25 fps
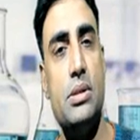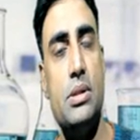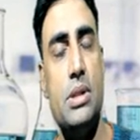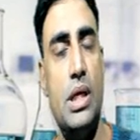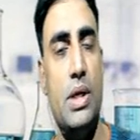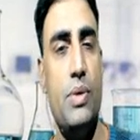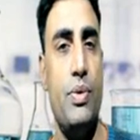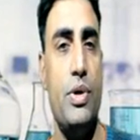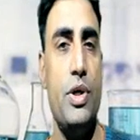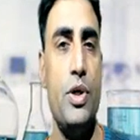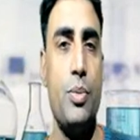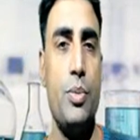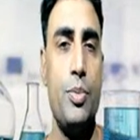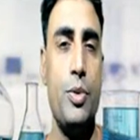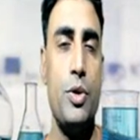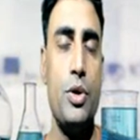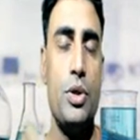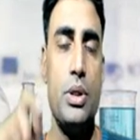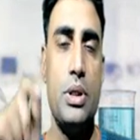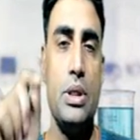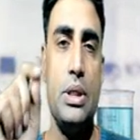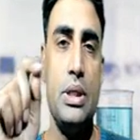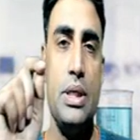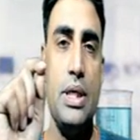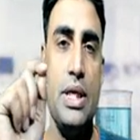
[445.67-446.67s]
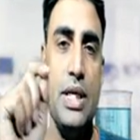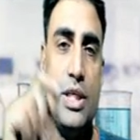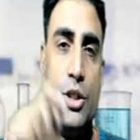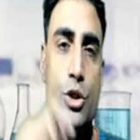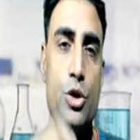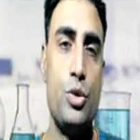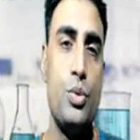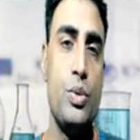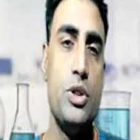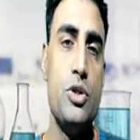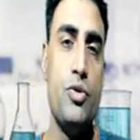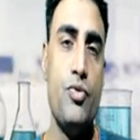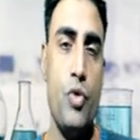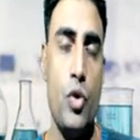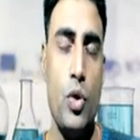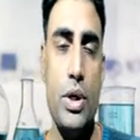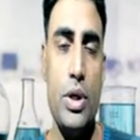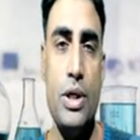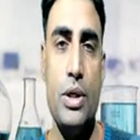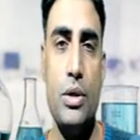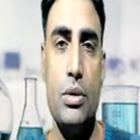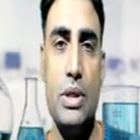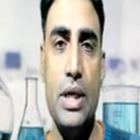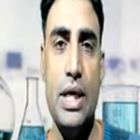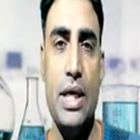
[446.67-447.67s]
and when you put H2SO4
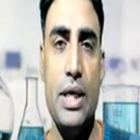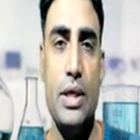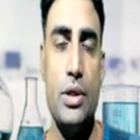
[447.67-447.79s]
into that,